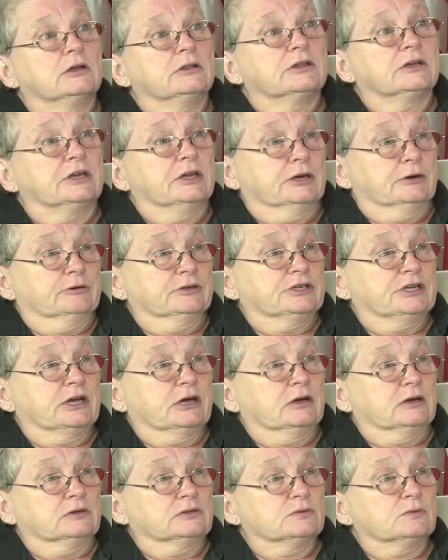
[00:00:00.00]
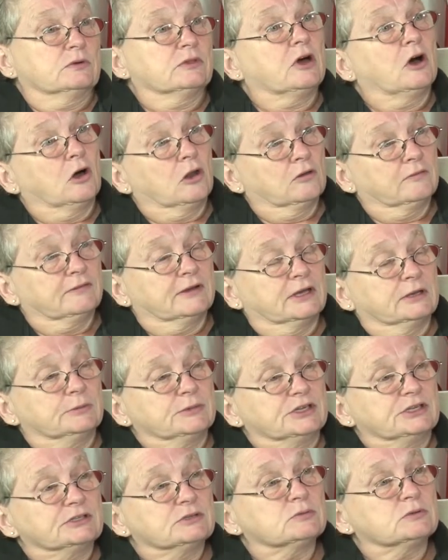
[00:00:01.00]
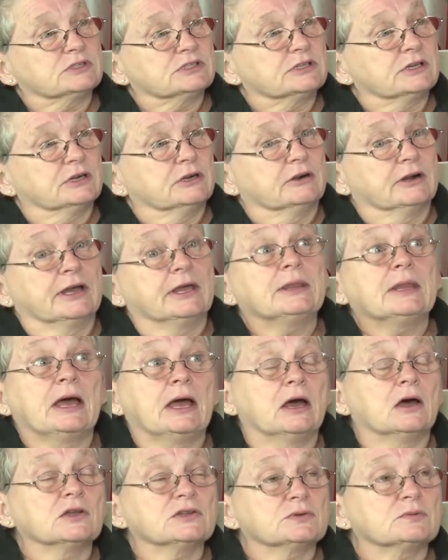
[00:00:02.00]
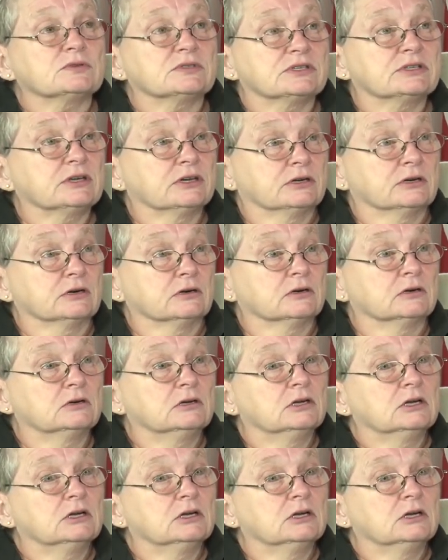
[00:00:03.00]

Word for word: the carriage house where the Hall of Fame is was there, and the house was there.